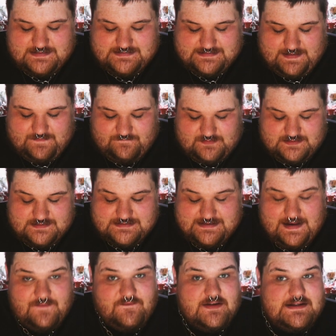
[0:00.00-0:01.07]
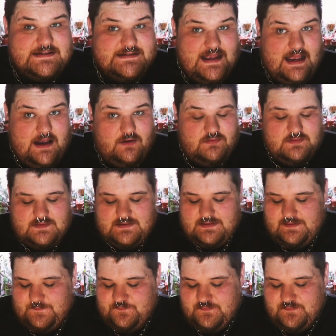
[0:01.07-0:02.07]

safe and safe and sound,